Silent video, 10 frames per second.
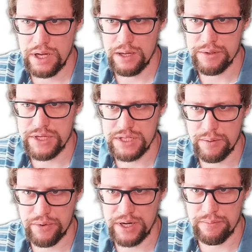Elements are
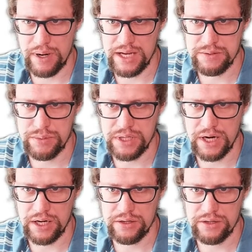separated by SP
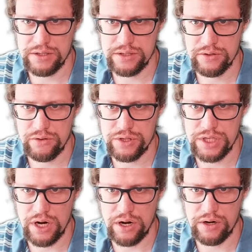characters. No
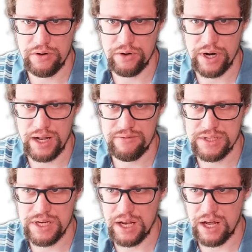CR or LF
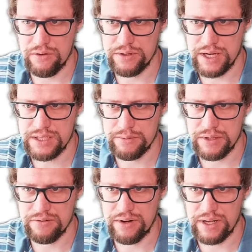is allowed except
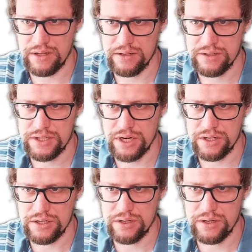in the final
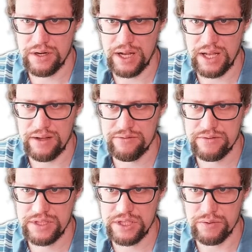CRLF
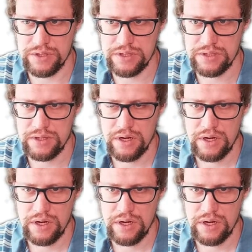sequence.